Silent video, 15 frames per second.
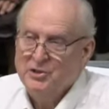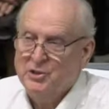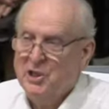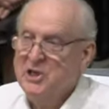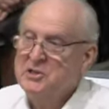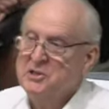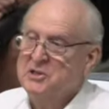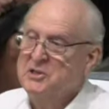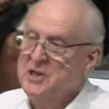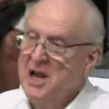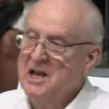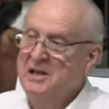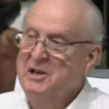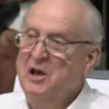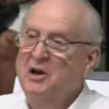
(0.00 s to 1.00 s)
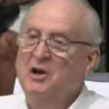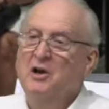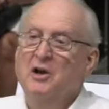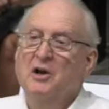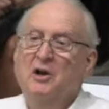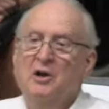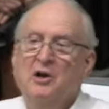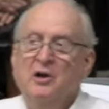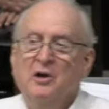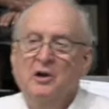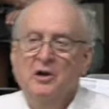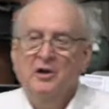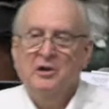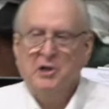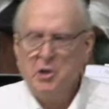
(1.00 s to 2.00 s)
Jesus said,
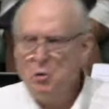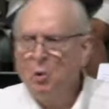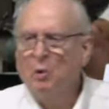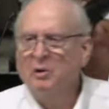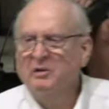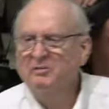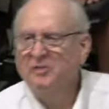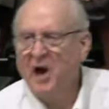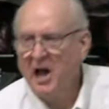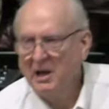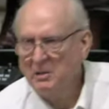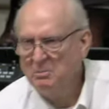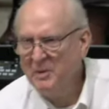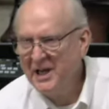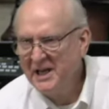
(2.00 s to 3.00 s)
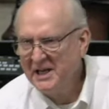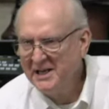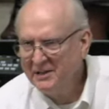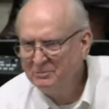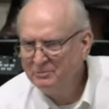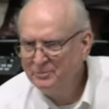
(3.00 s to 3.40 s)
"You want to follow me?